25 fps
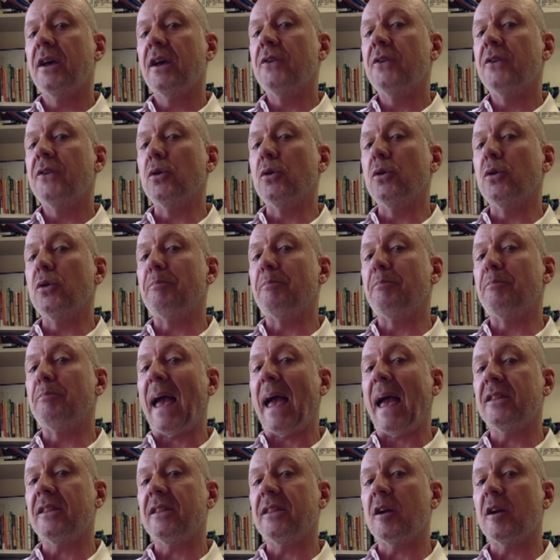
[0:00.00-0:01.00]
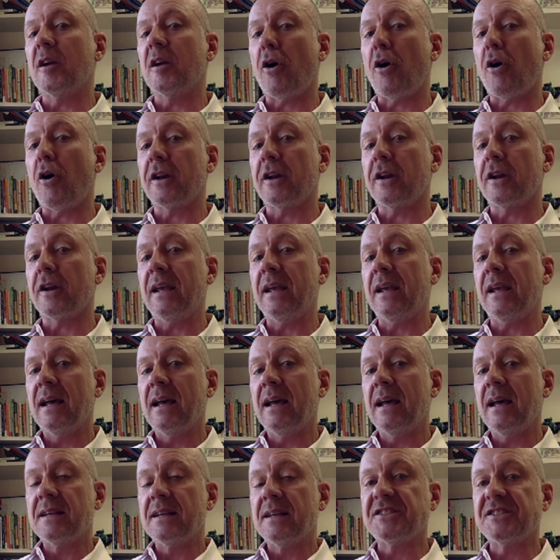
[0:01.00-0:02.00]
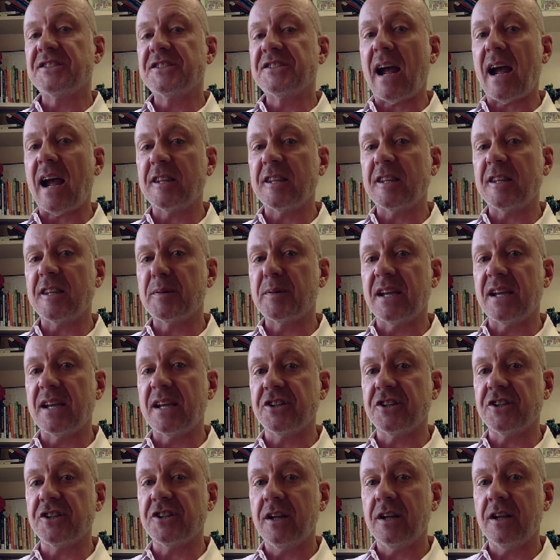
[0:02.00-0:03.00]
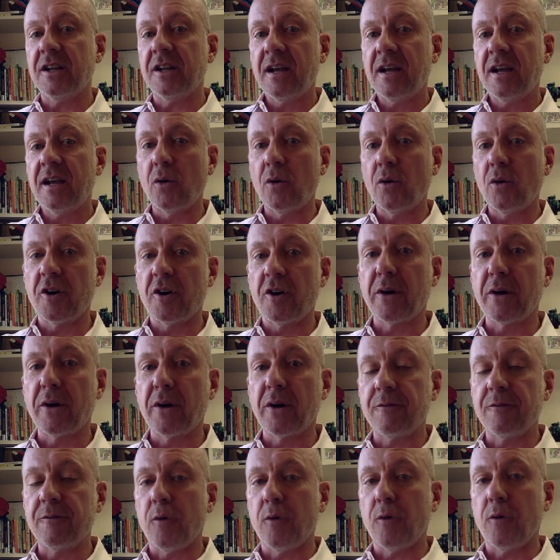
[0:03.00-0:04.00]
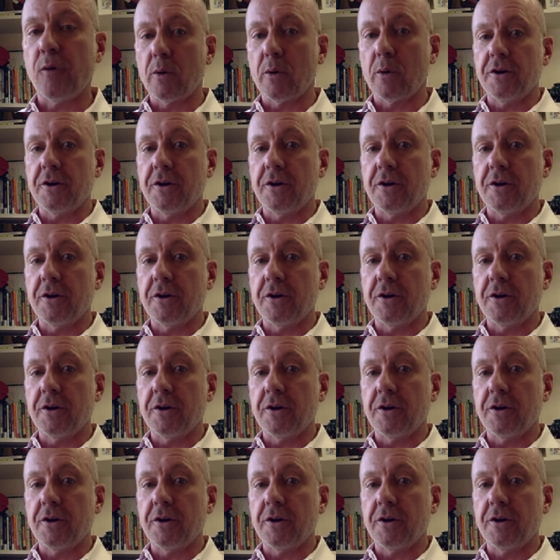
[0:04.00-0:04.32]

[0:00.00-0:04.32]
to abandon their party, sign this petition in order to bring it forward.